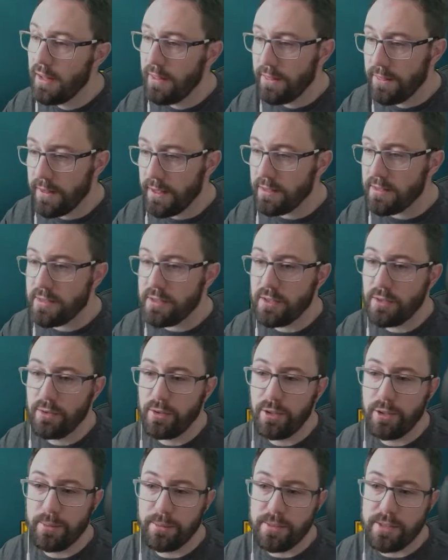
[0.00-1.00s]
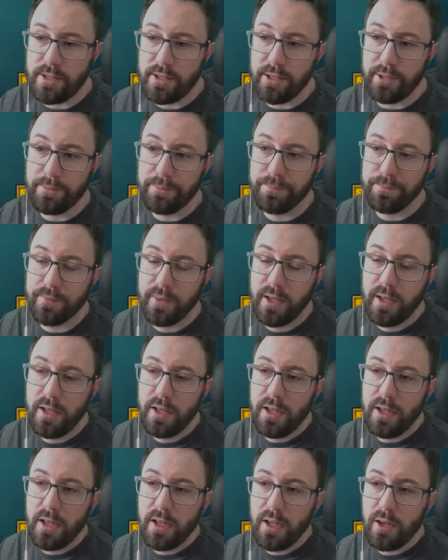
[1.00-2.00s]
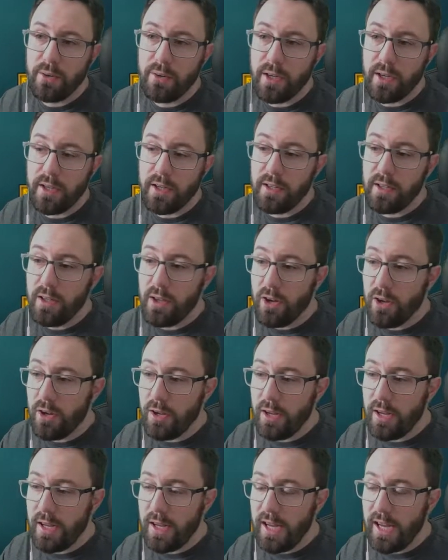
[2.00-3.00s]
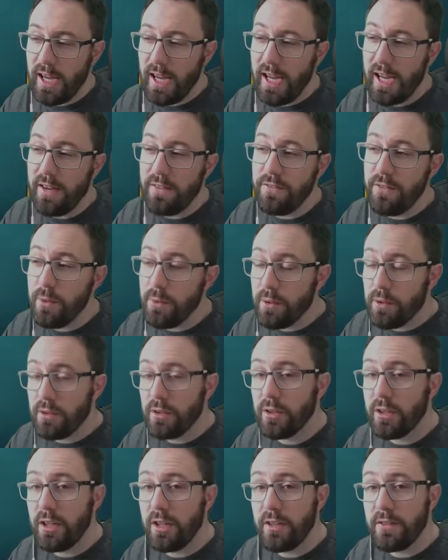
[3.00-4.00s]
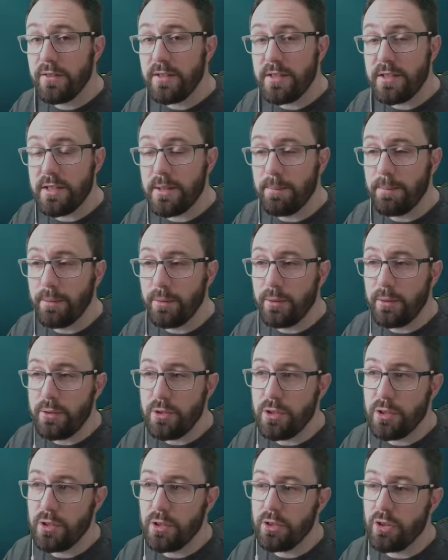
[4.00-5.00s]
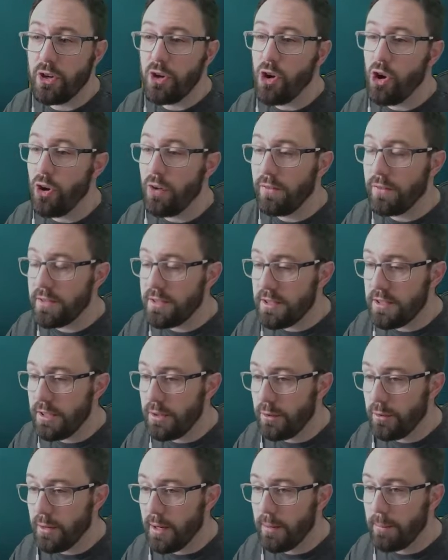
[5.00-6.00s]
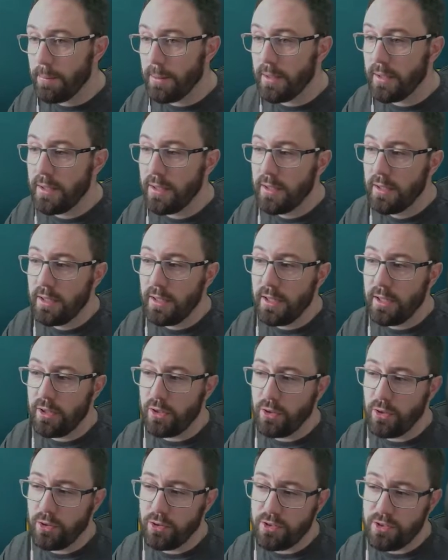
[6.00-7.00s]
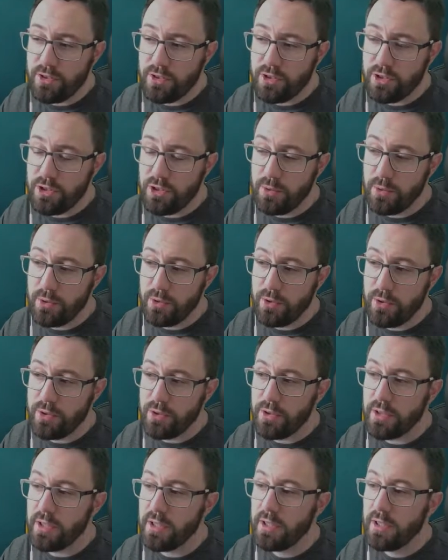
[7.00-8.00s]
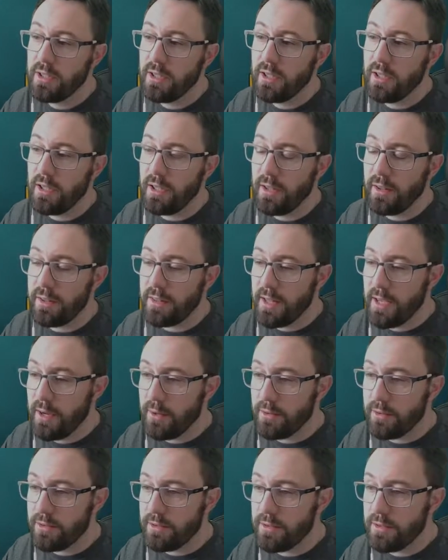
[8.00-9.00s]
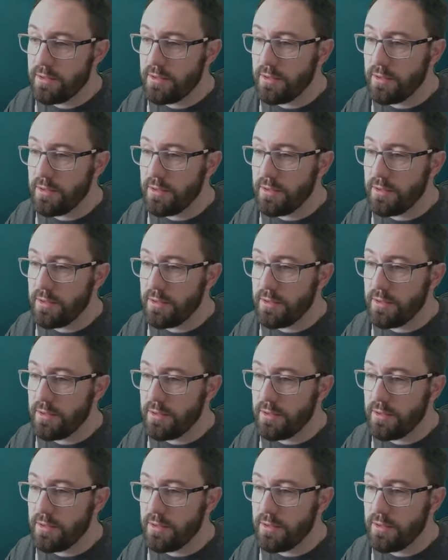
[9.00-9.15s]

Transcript: That's totally up to you. Okay, if you are lucky enough to see a blue shard, obviously you grab it. It costs 200,000.